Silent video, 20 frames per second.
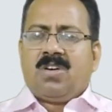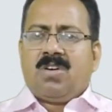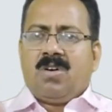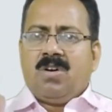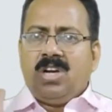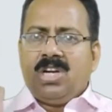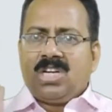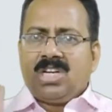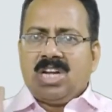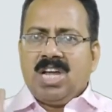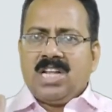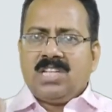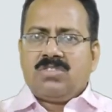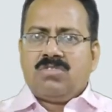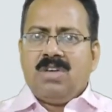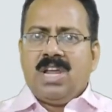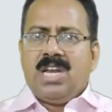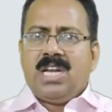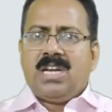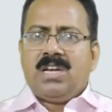
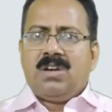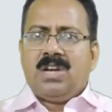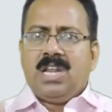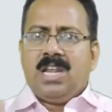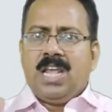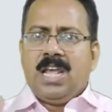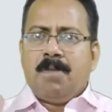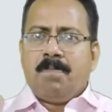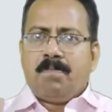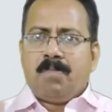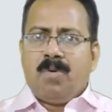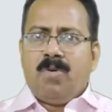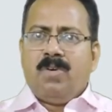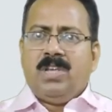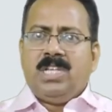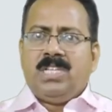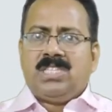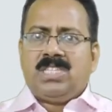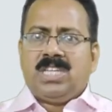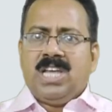contractual
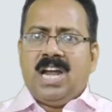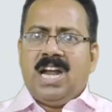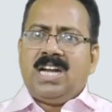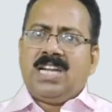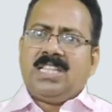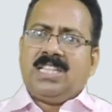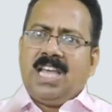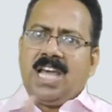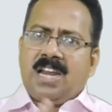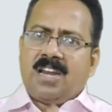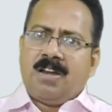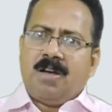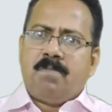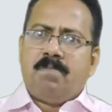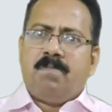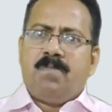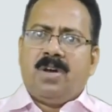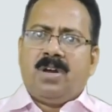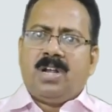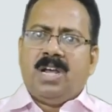employees and their
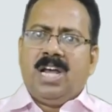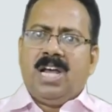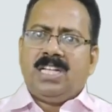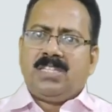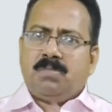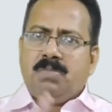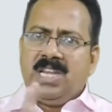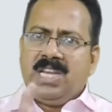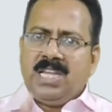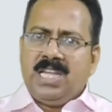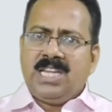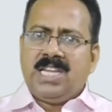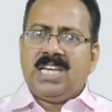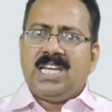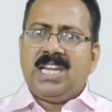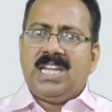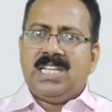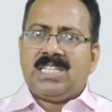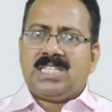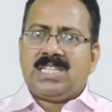number has been
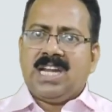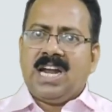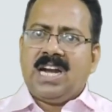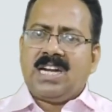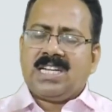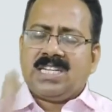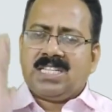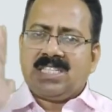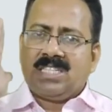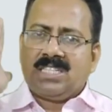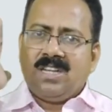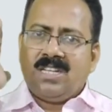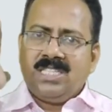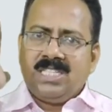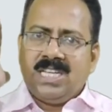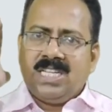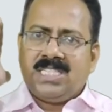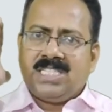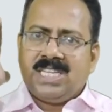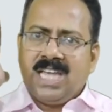increased at
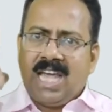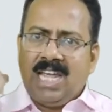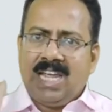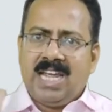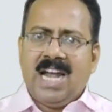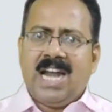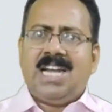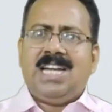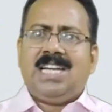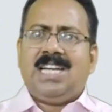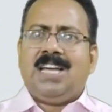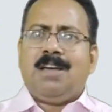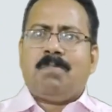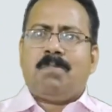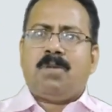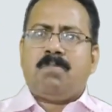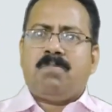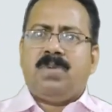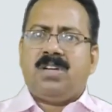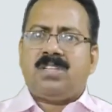such a gigantic
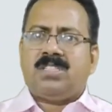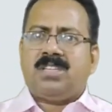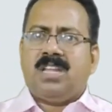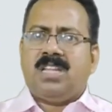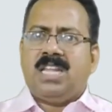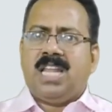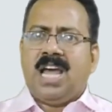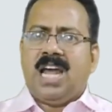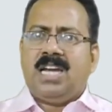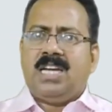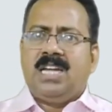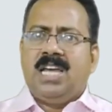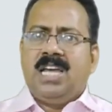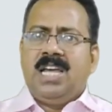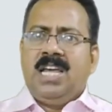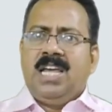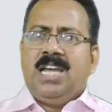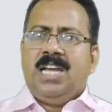proportion that